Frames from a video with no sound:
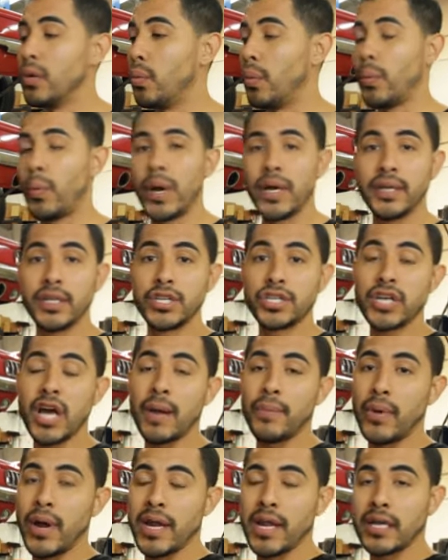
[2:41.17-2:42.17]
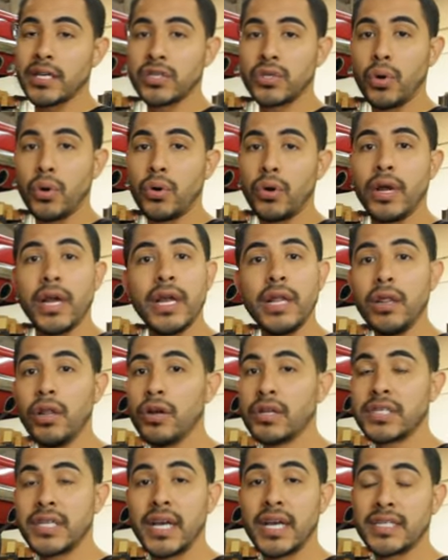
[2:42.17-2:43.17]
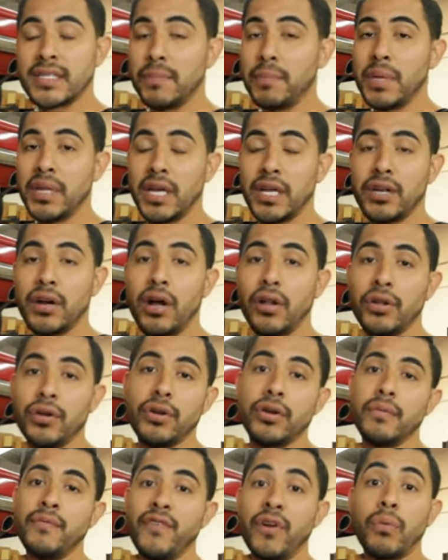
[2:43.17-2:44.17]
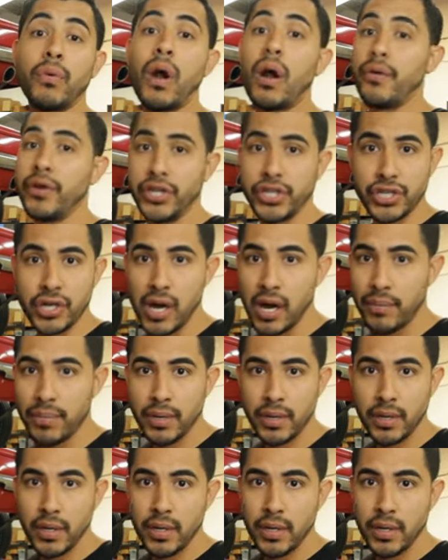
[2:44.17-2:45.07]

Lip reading: when the shop right next door, it looks like it's $1 million Ferrari shop.